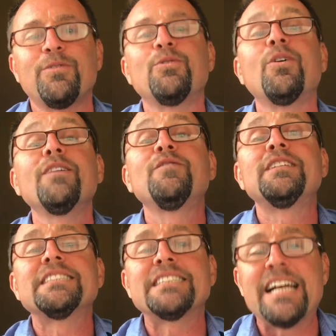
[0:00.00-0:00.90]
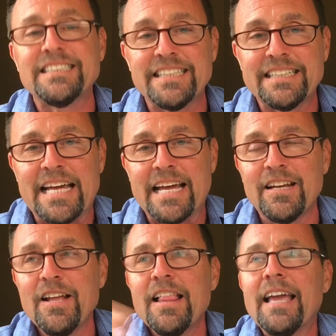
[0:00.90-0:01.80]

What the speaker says: sort of discussing that.